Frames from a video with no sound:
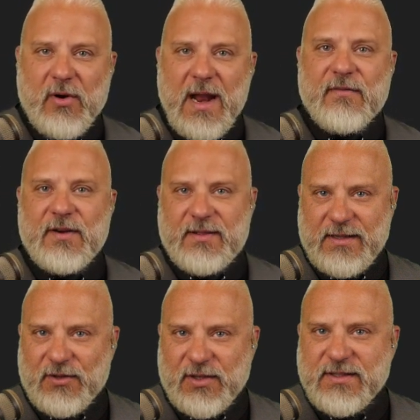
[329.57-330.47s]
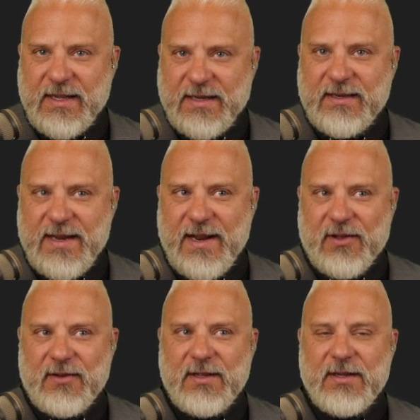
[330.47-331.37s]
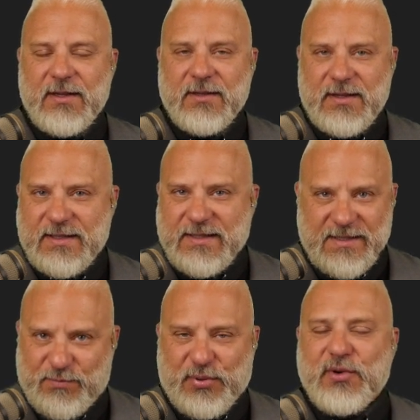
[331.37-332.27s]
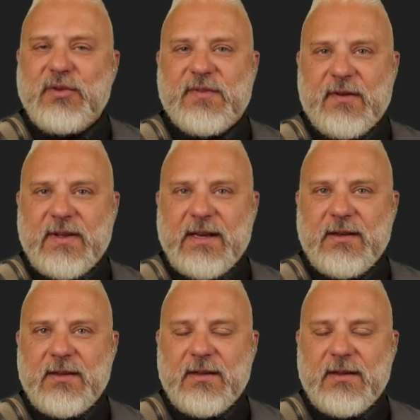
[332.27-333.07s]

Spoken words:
everything looks like a nail, this is proof of it.